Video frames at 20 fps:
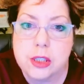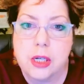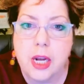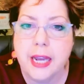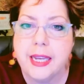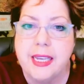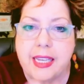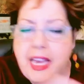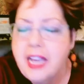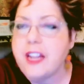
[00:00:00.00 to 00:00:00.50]

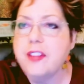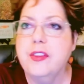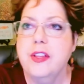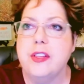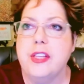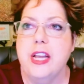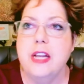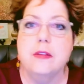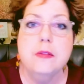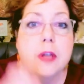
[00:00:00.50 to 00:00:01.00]
I get it
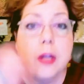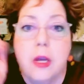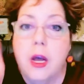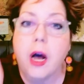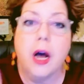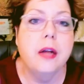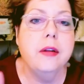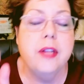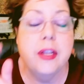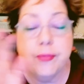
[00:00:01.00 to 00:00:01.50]
that
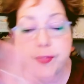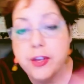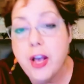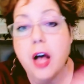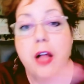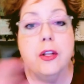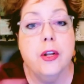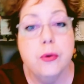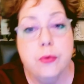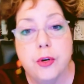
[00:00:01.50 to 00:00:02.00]
if
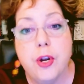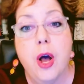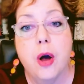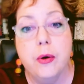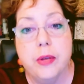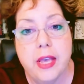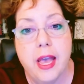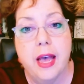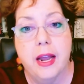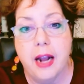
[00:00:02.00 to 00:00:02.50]
y'all don't know
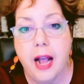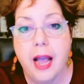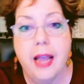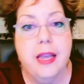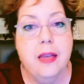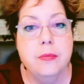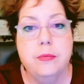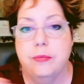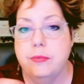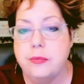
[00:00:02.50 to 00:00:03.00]
yet, I
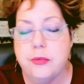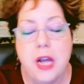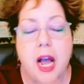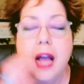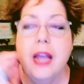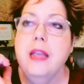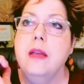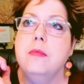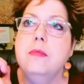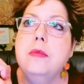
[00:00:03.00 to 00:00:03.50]

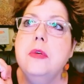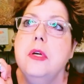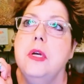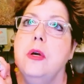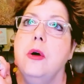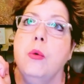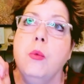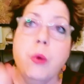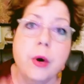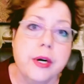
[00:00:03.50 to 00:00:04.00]
am
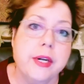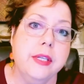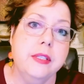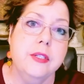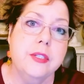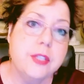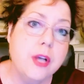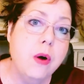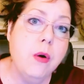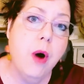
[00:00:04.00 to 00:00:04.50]
working
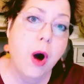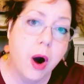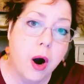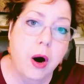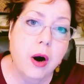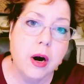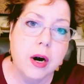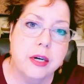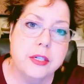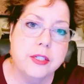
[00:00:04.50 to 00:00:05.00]
so
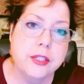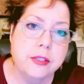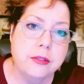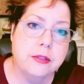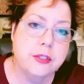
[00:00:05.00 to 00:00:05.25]
hard to